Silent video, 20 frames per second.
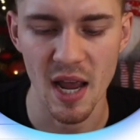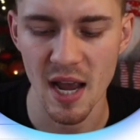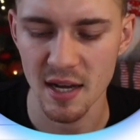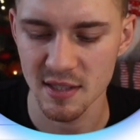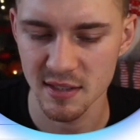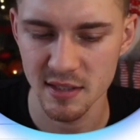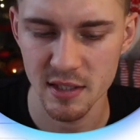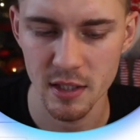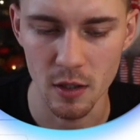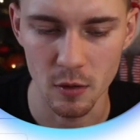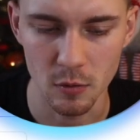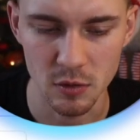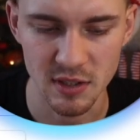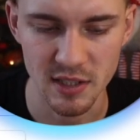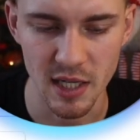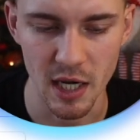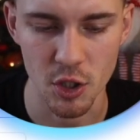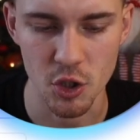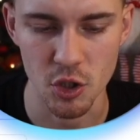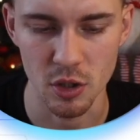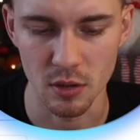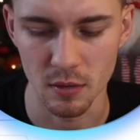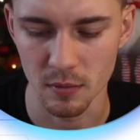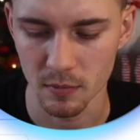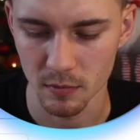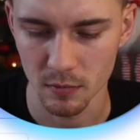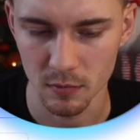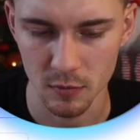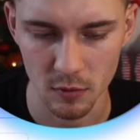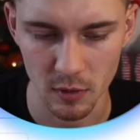SEO section,
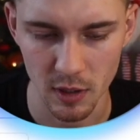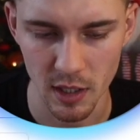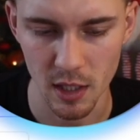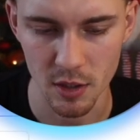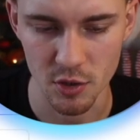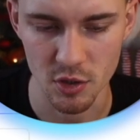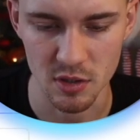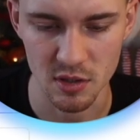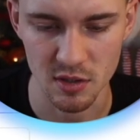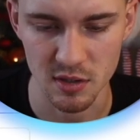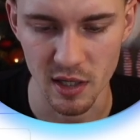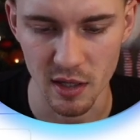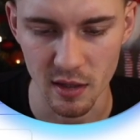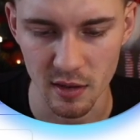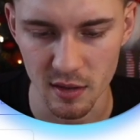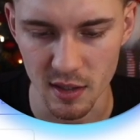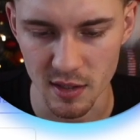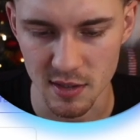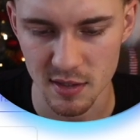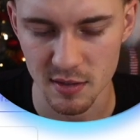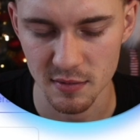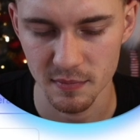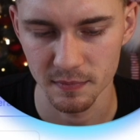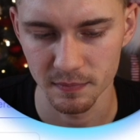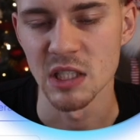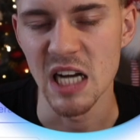right? Just like this.